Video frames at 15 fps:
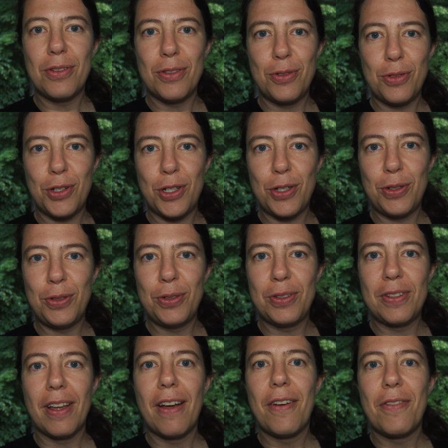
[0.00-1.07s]
to shoot
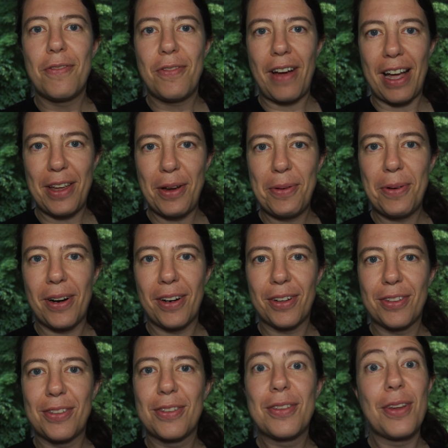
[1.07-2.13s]

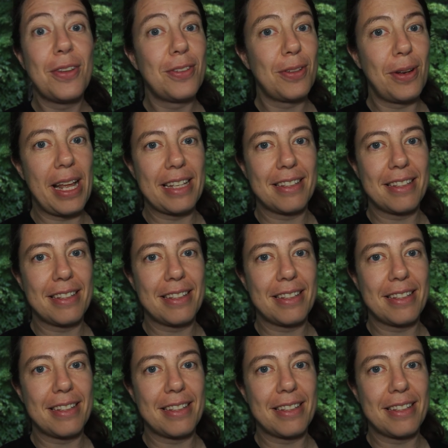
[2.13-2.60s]
fireworks. So let's